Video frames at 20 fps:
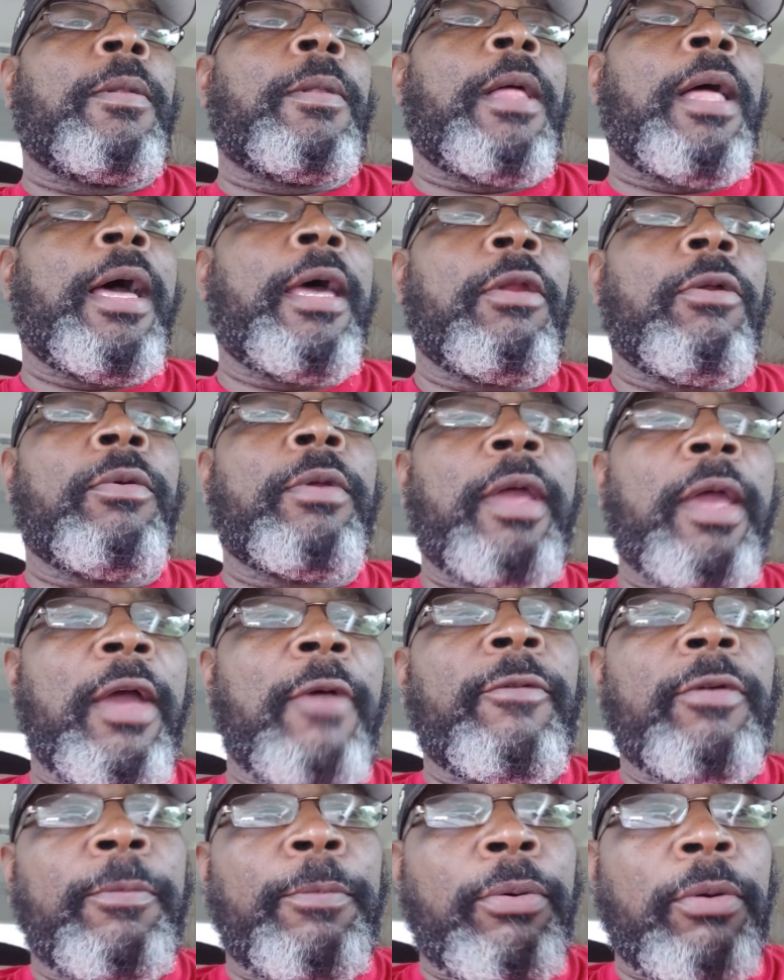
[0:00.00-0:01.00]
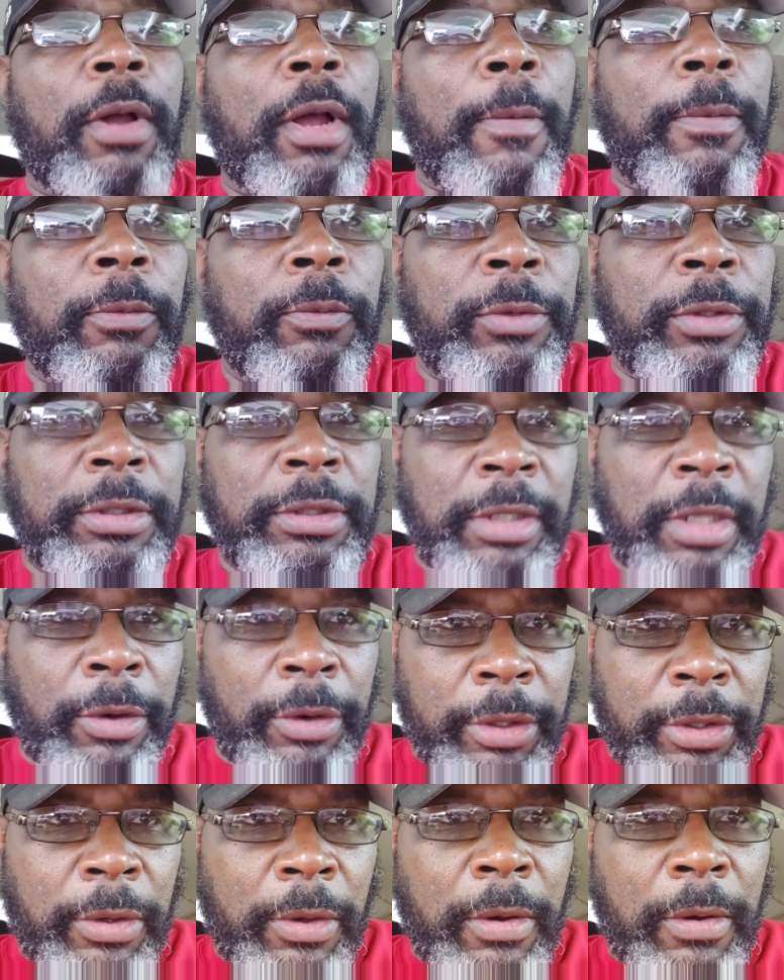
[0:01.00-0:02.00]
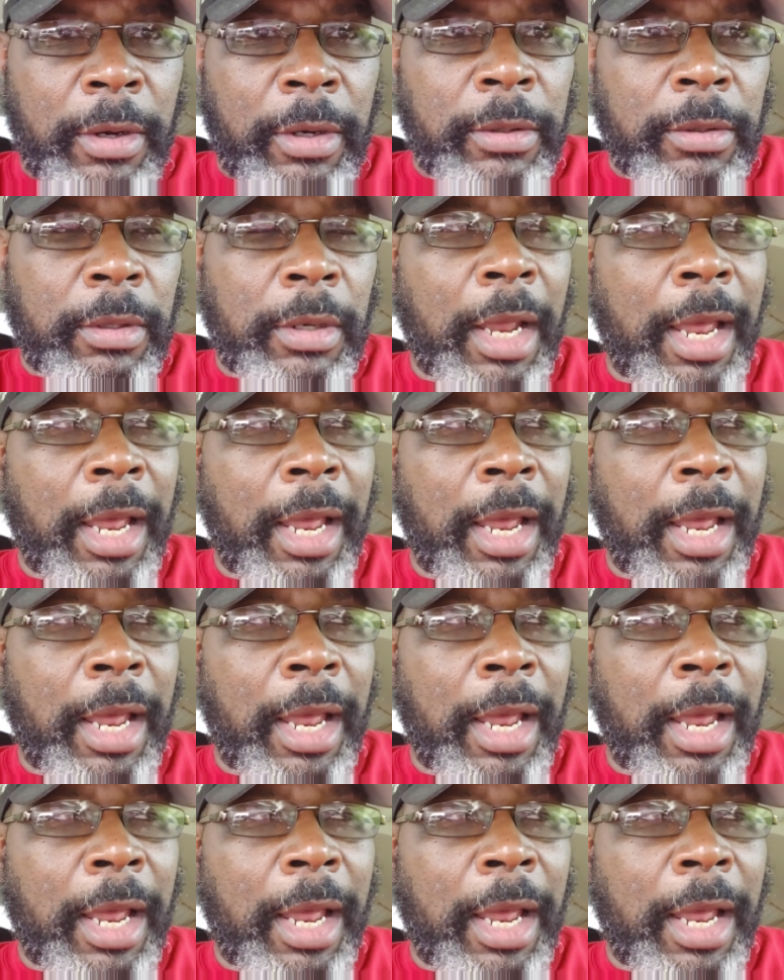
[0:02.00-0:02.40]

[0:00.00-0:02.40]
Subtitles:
I don't have a problem with Derek Carr.